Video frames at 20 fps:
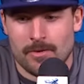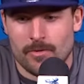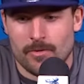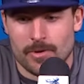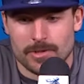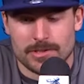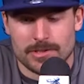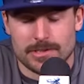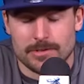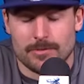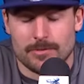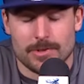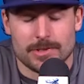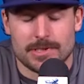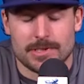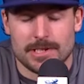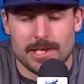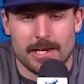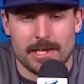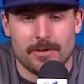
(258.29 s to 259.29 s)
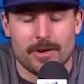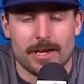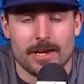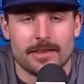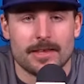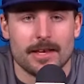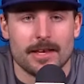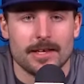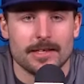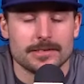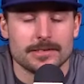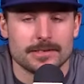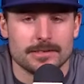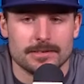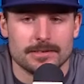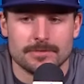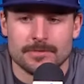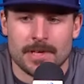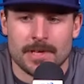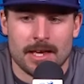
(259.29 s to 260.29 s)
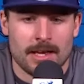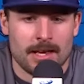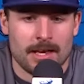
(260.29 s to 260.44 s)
we're seeing great things. And